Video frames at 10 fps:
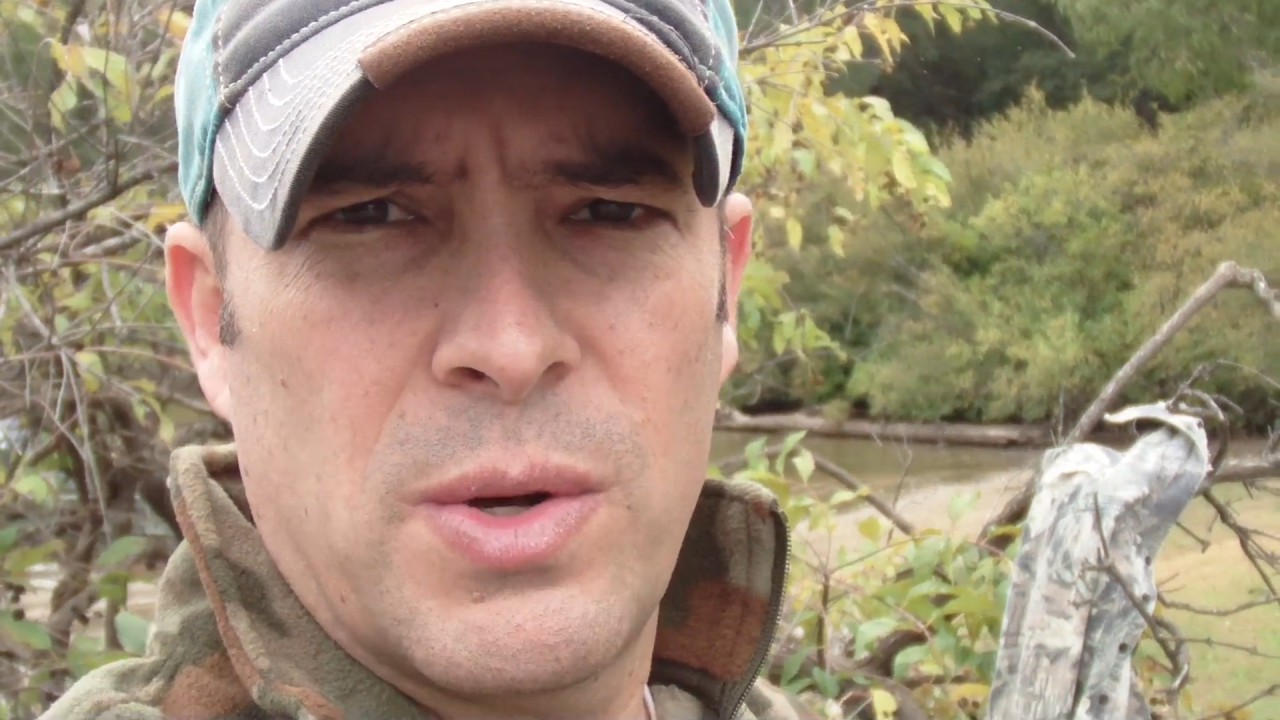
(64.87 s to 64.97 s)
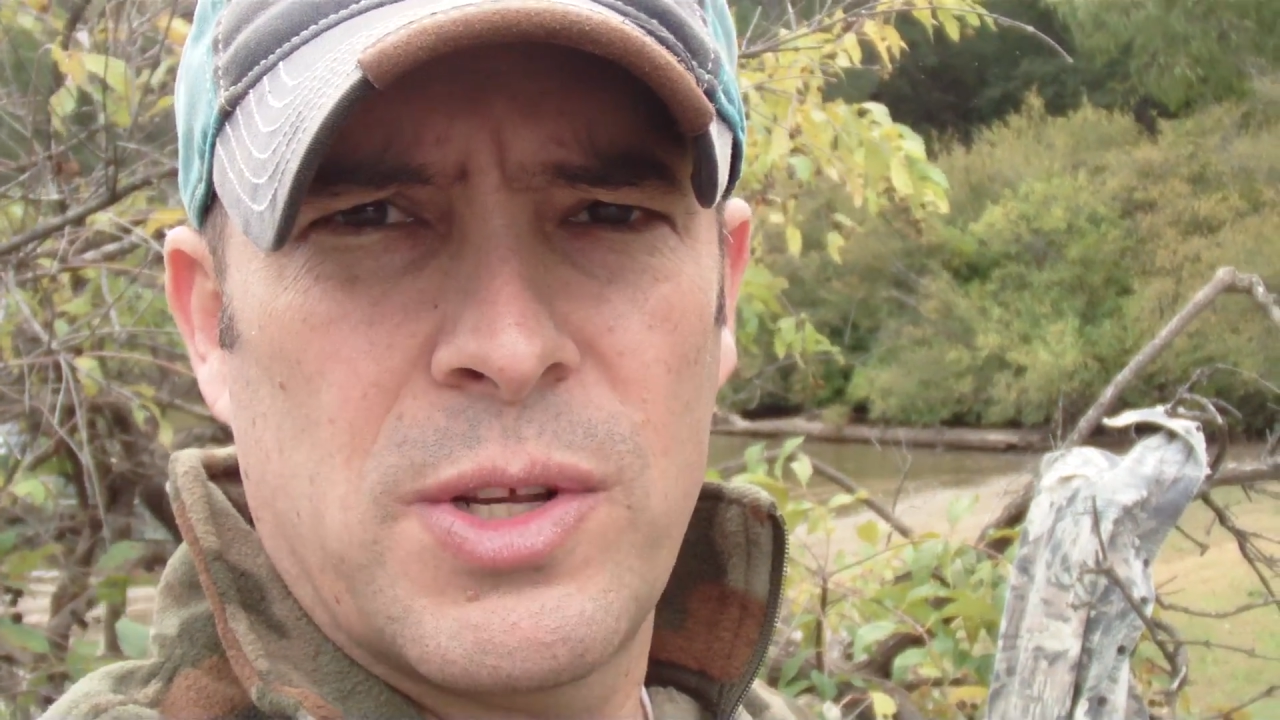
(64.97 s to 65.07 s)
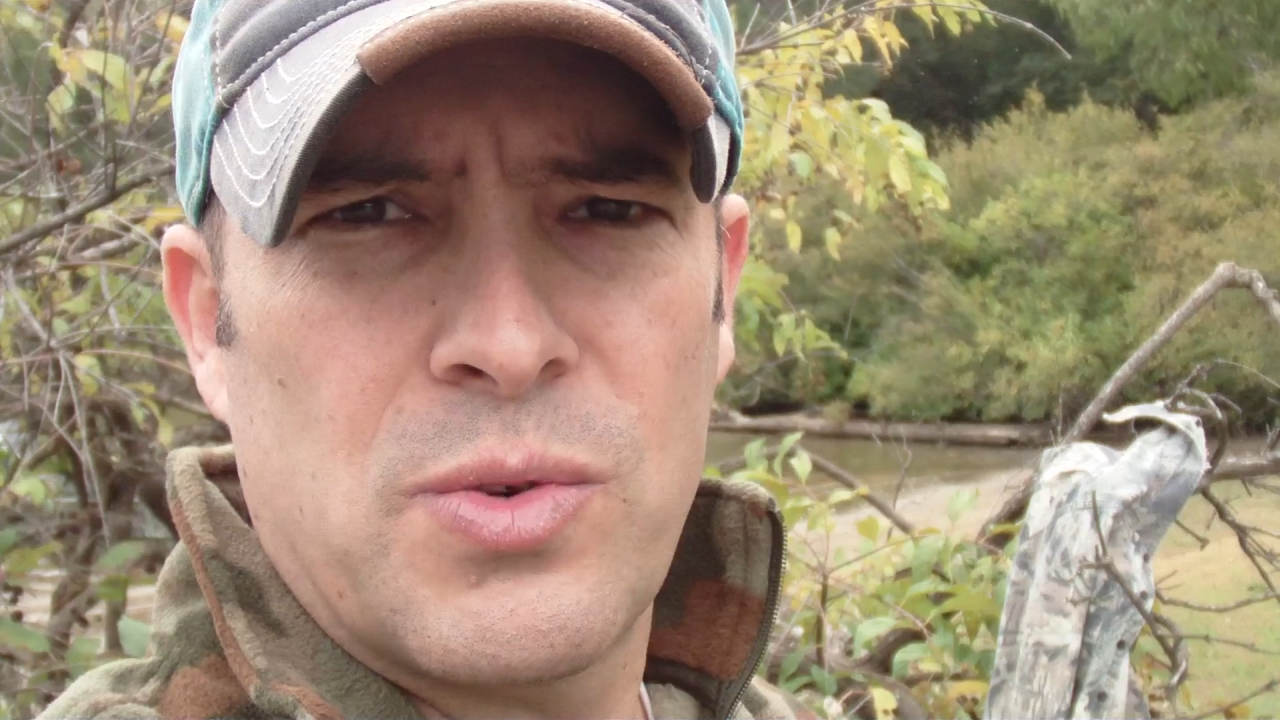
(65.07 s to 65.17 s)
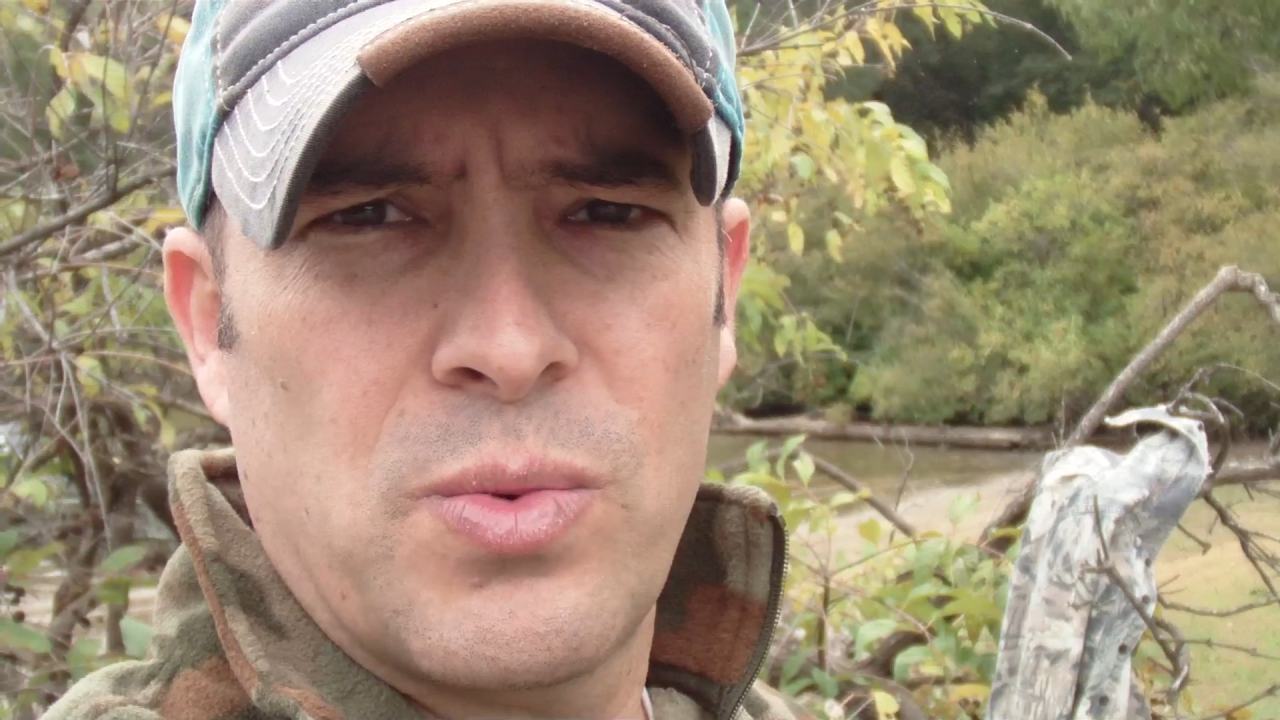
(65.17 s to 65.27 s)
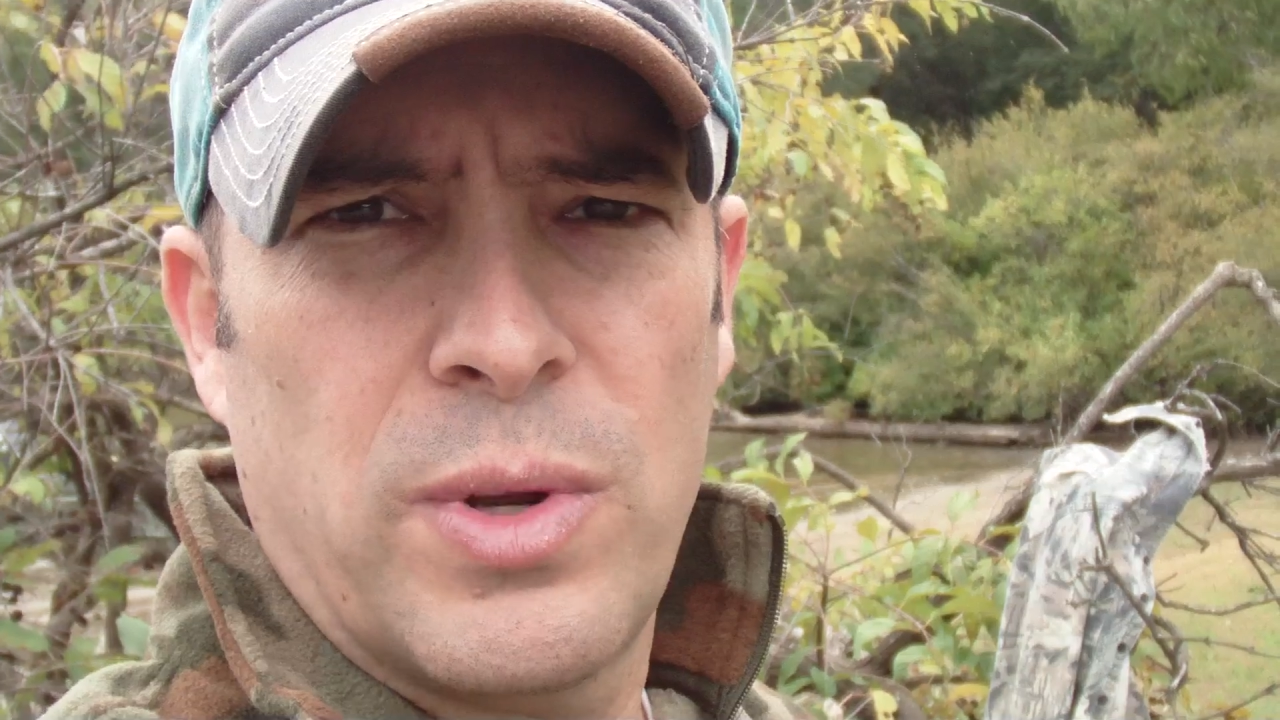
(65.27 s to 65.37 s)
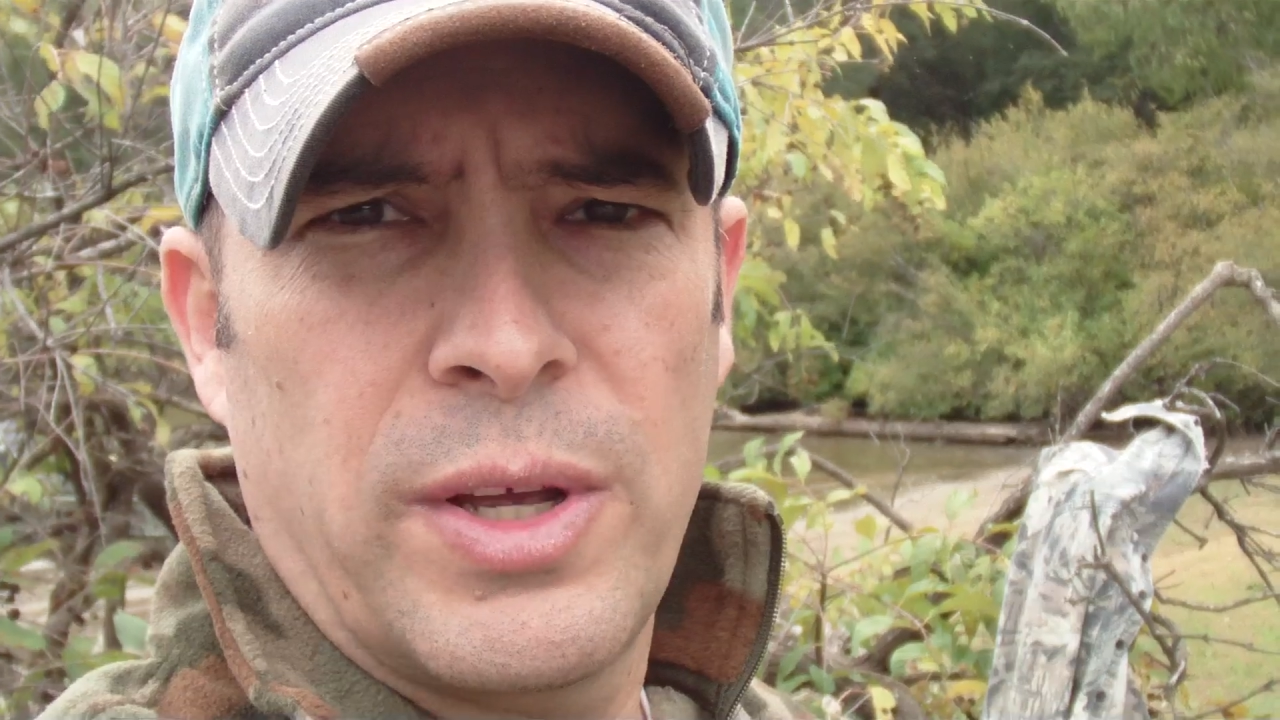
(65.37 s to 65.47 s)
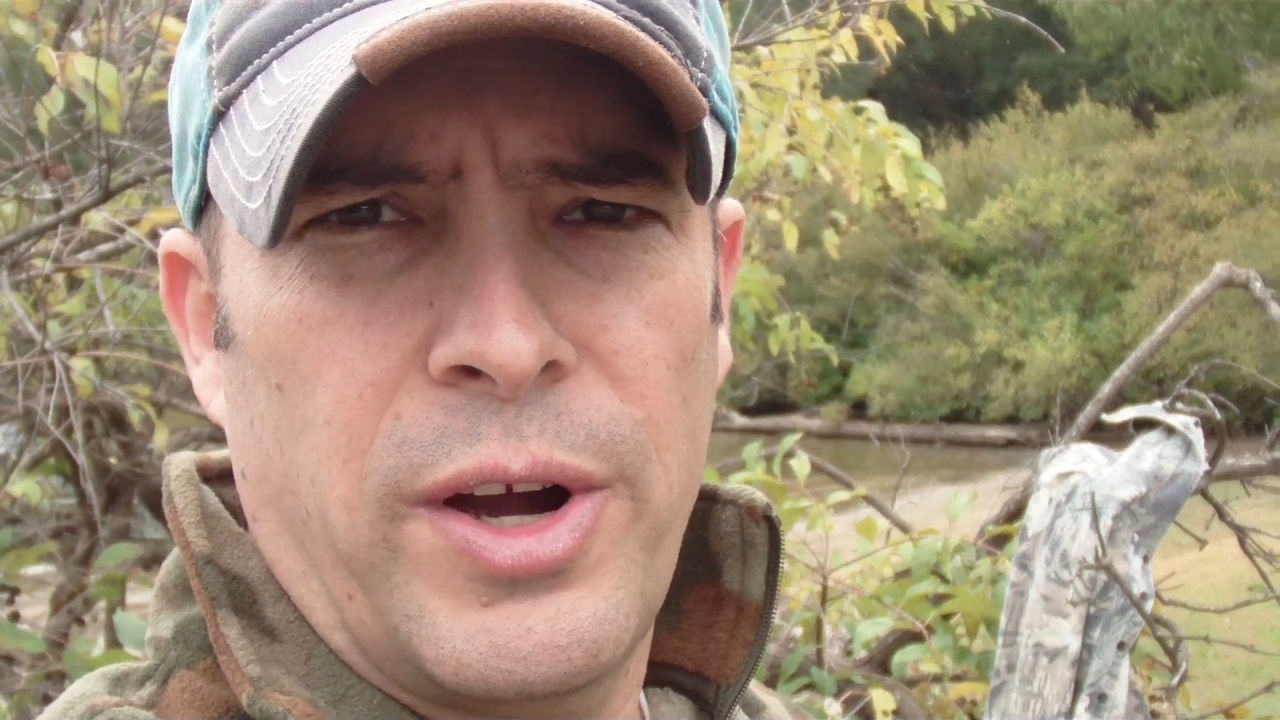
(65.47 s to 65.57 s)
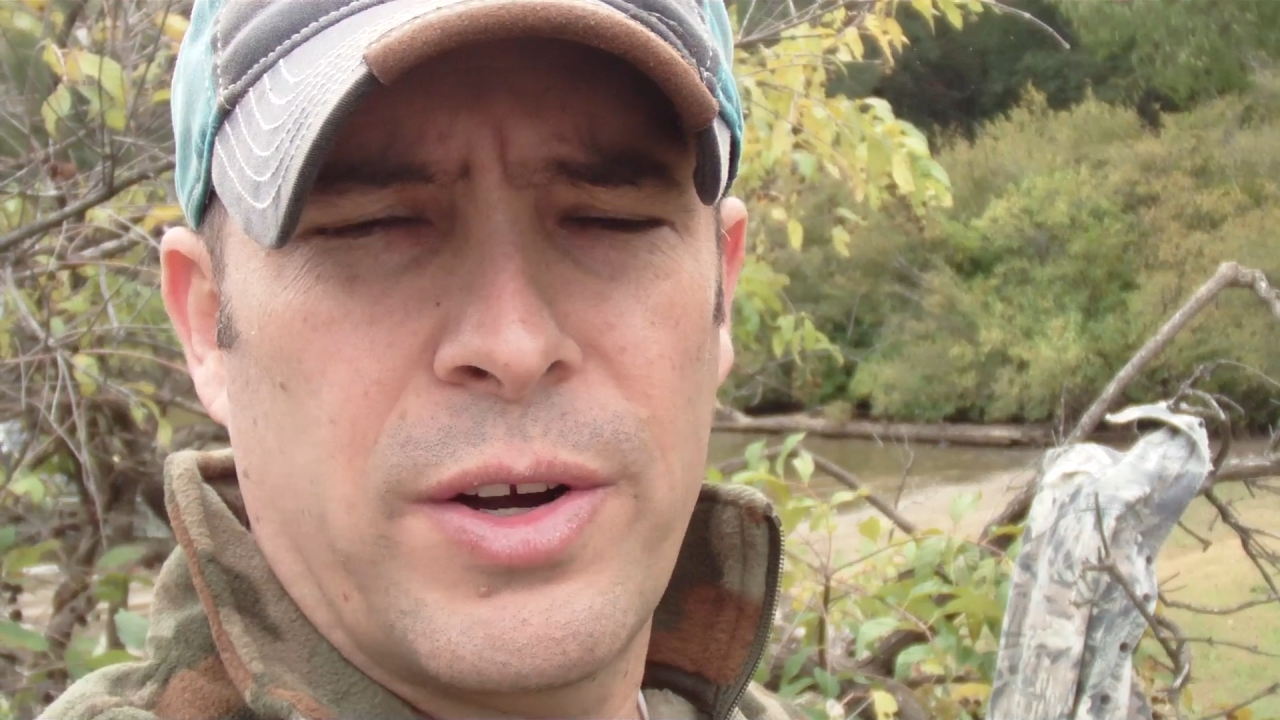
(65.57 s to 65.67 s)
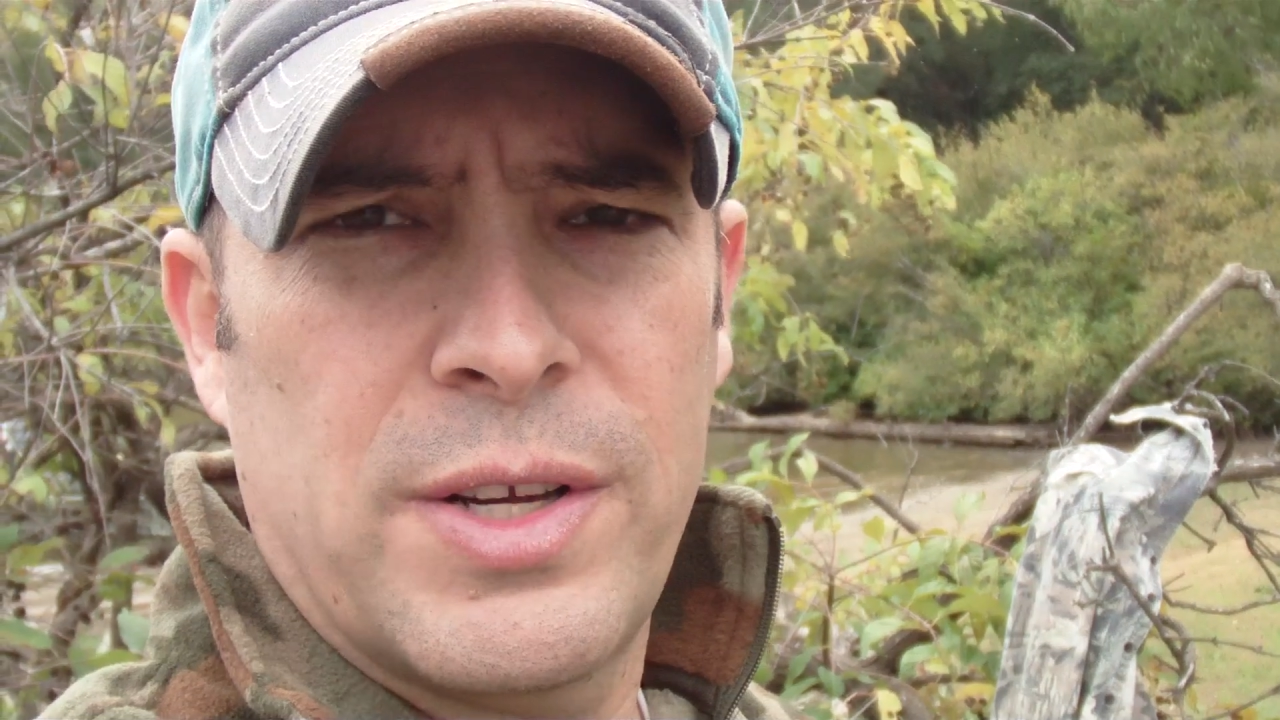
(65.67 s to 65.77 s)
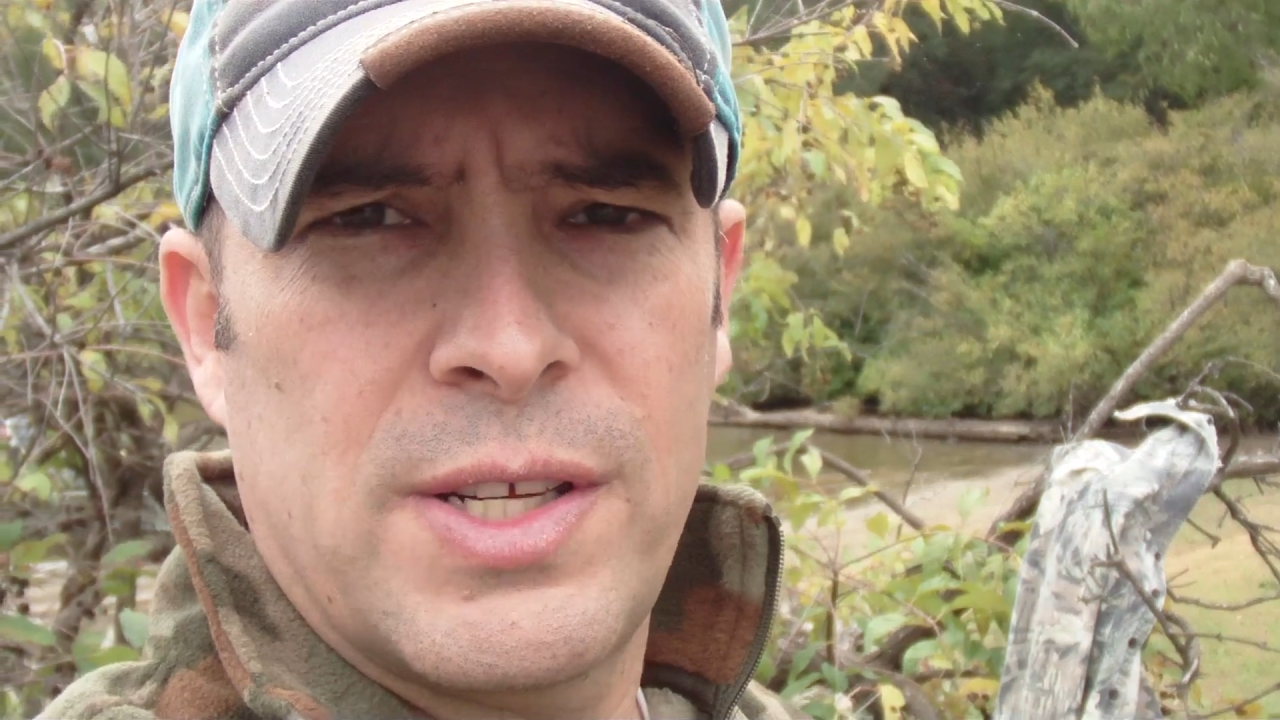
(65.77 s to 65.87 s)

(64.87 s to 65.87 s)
so it's really hard